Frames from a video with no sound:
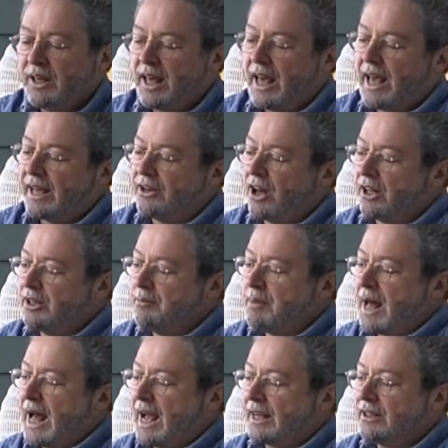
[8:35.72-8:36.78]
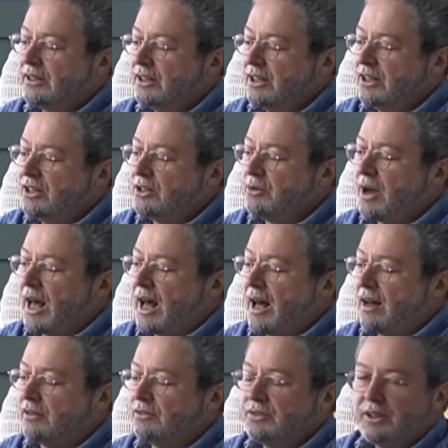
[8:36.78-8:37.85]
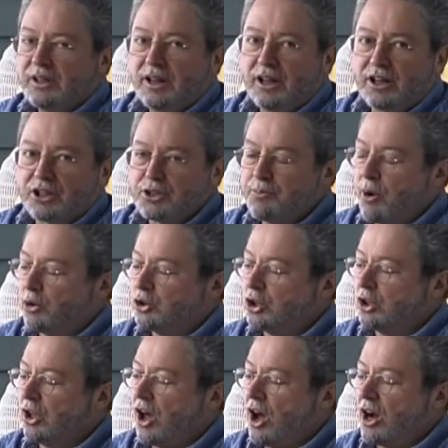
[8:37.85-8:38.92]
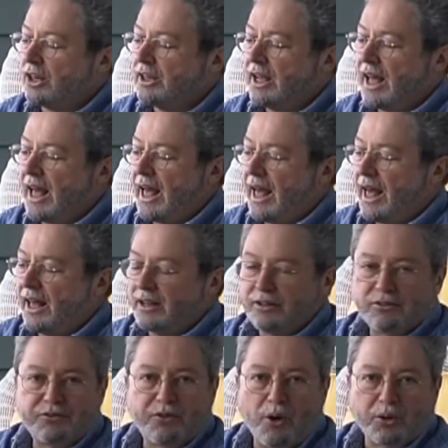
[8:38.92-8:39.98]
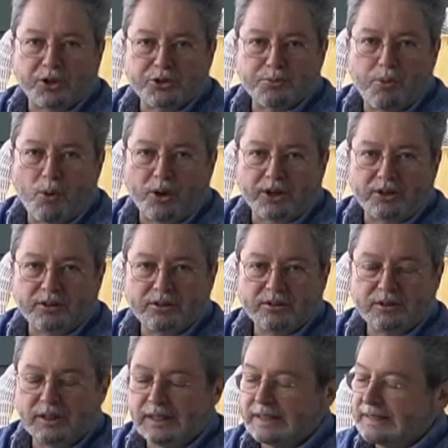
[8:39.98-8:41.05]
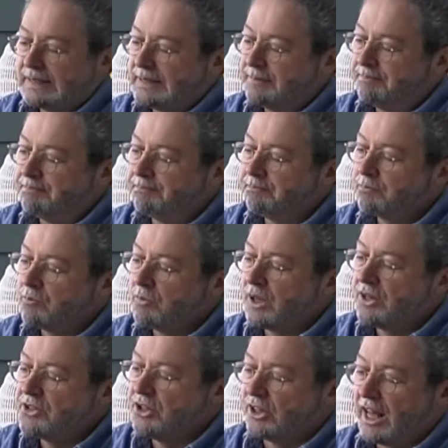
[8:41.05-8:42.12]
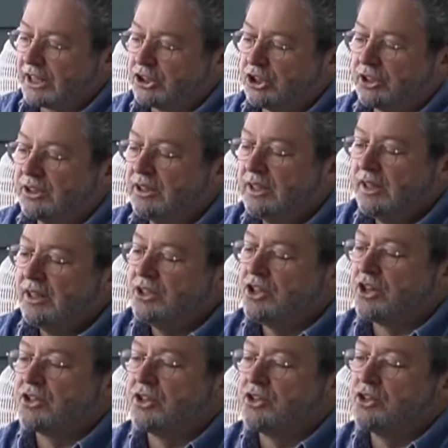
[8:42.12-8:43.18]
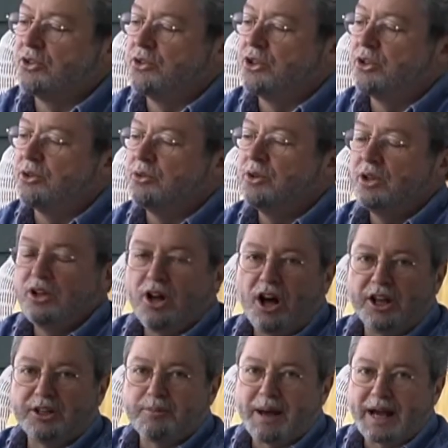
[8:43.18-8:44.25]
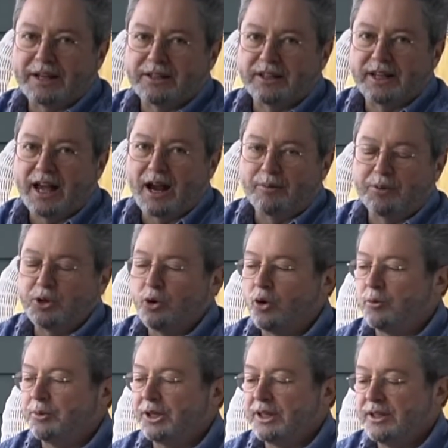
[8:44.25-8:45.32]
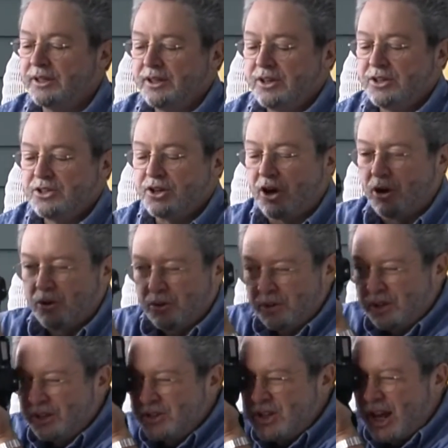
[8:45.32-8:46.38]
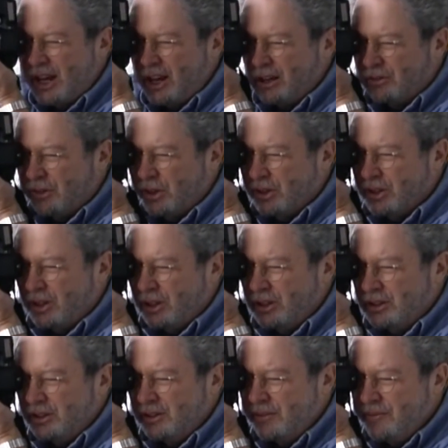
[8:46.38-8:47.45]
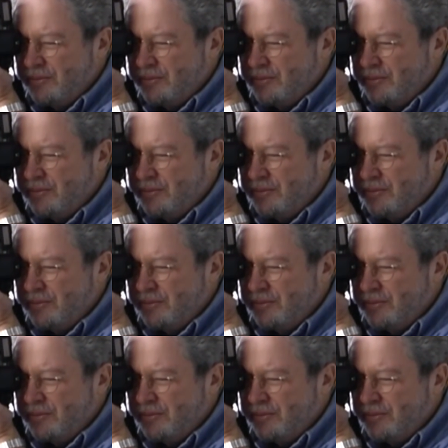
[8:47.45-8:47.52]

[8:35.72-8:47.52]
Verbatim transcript: and on the back you have exposure lock and focus point um, selection, just as you do on the back of the camera normally. So taking a vertical,